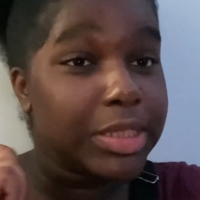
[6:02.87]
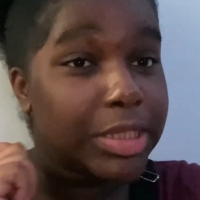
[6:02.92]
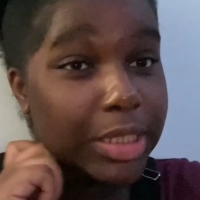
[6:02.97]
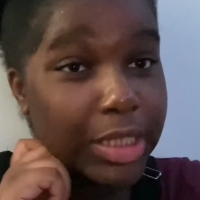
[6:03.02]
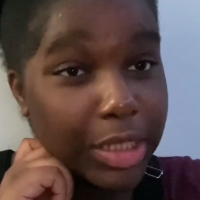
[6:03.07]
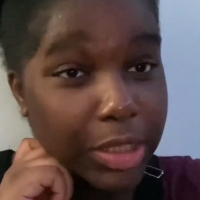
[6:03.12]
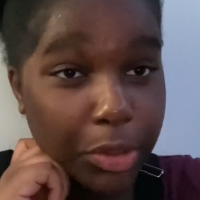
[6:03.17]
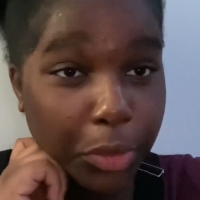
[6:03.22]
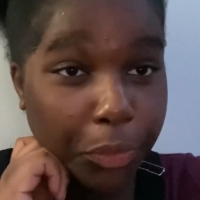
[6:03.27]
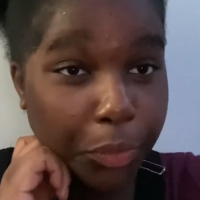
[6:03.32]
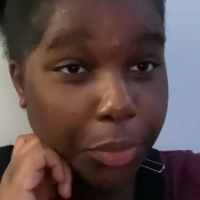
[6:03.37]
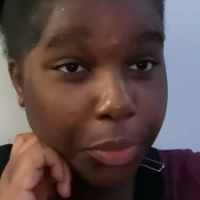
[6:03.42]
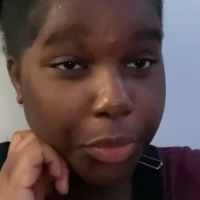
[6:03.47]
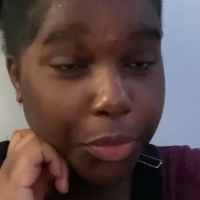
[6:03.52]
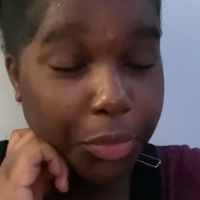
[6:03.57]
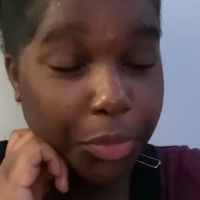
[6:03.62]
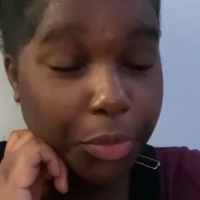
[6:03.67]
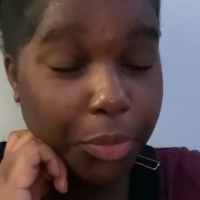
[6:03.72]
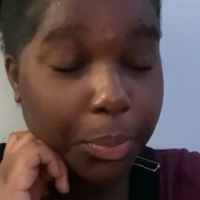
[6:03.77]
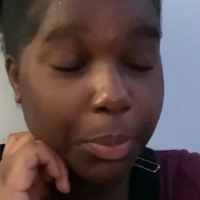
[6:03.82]
in the
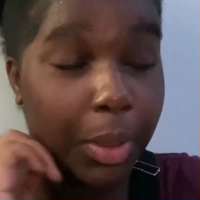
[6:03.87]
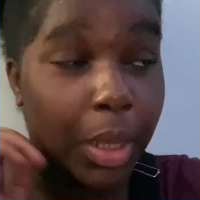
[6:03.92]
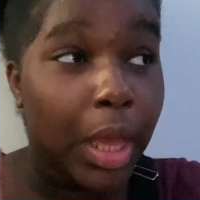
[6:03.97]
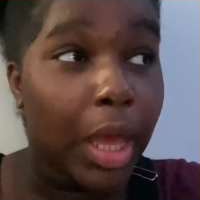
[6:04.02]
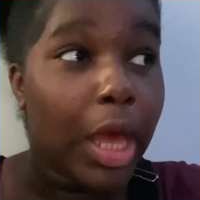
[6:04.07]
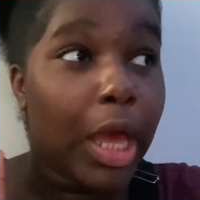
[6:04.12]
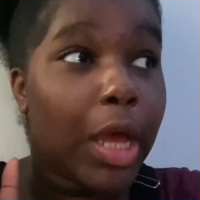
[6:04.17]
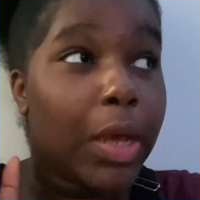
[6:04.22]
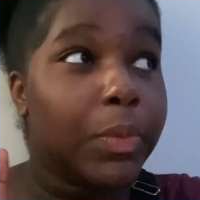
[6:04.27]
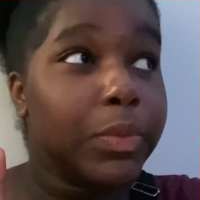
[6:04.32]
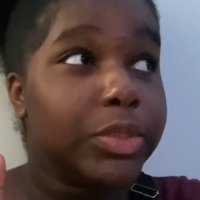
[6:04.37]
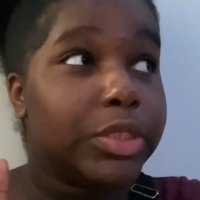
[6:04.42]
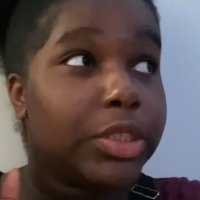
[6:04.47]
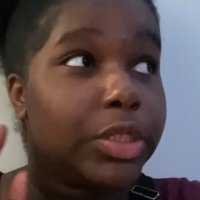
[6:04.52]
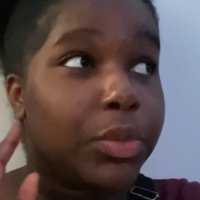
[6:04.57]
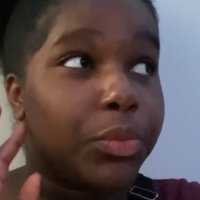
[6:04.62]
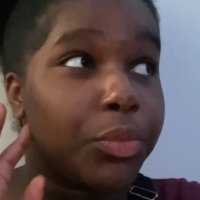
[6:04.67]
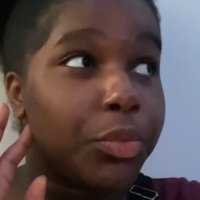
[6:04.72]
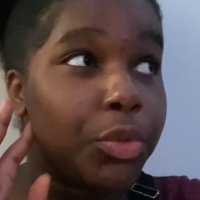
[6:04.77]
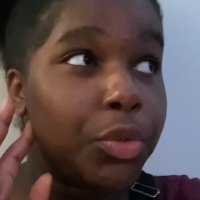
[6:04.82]
room
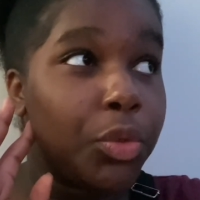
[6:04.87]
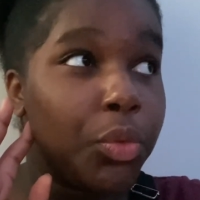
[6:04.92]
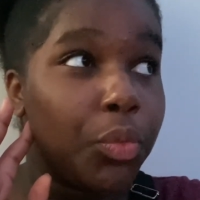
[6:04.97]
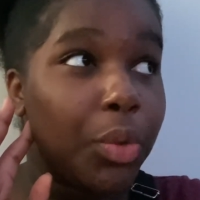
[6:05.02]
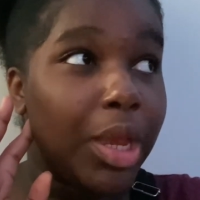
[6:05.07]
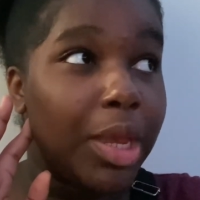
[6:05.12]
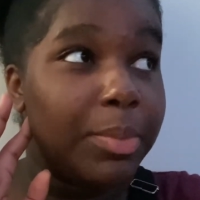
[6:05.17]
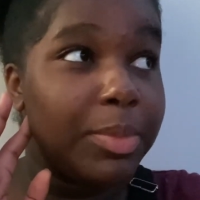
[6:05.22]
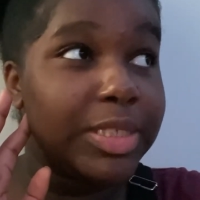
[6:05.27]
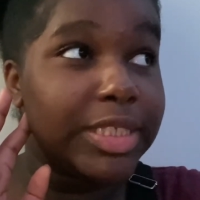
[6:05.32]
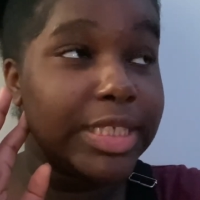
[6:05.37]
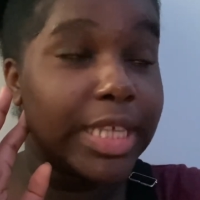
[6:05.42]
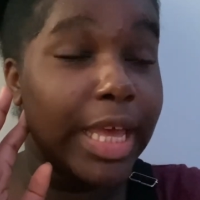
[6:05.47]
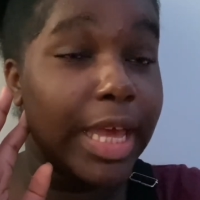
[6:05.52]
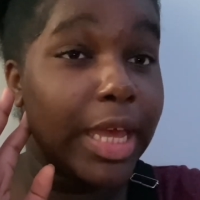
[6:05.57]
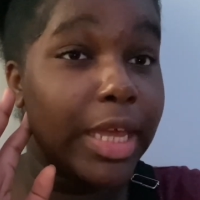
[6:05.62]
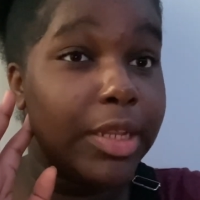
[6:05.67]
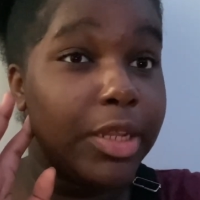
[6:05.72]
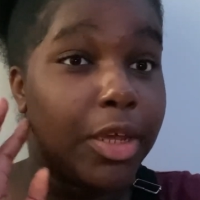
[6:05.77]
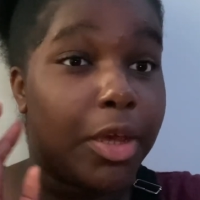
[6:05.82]
right
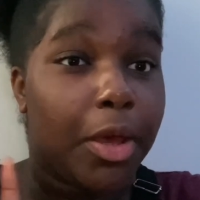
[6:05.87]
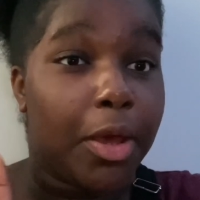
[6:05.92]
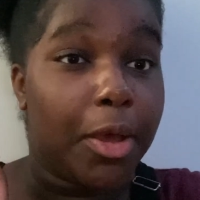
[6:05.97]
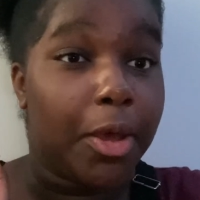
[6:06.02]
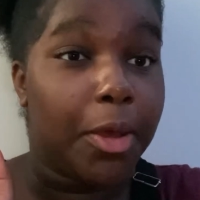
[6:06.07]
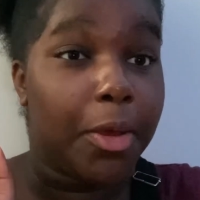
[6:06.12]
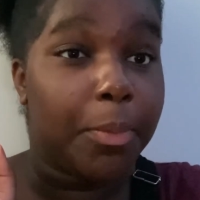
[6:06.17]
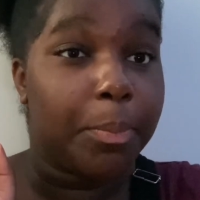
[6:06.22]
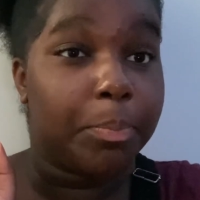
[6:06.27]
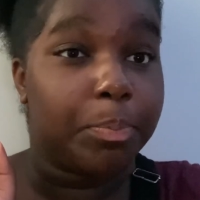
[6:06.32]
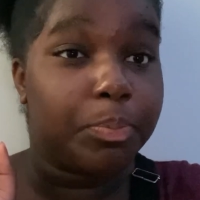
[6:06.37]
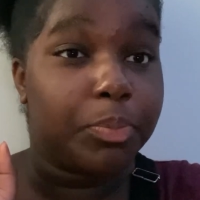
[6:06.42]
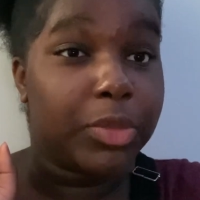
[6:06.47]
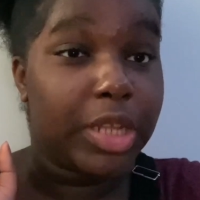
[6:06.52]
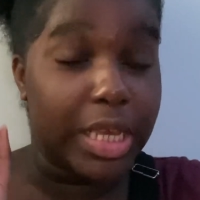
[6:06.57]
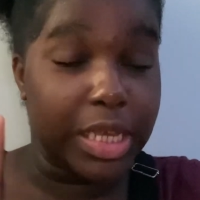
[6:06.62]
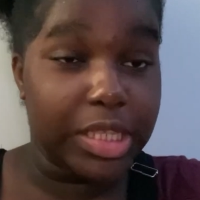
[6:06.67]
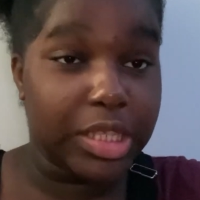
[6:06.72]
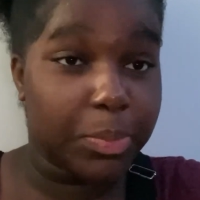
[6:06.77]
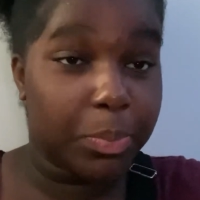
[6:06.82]
beside the
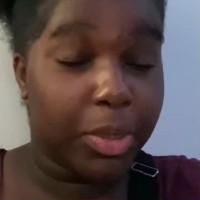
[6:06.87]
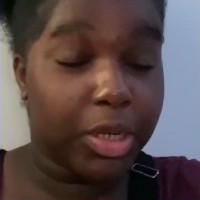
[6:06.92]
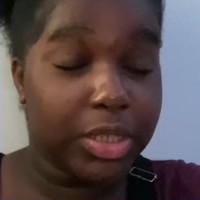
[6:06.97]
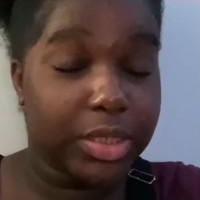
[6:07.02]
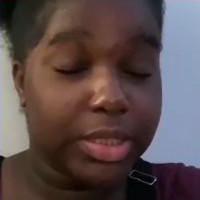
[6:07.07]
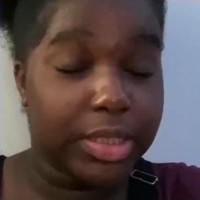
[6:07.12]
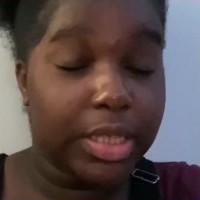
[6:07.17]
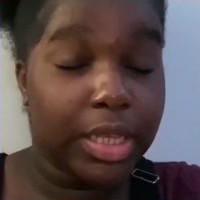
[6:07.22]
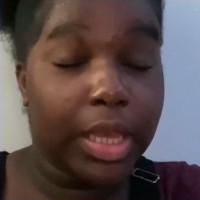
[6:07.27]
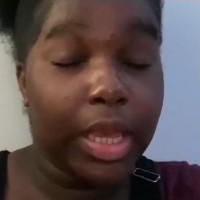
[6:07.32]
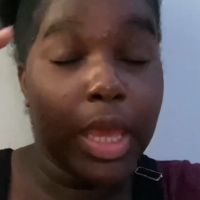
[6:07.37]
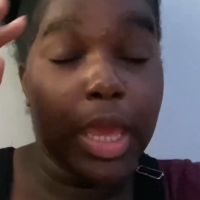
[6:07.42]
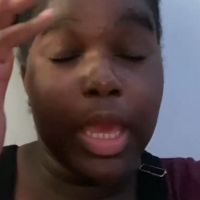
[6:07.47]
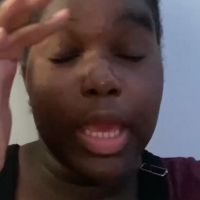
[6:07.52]
desk person.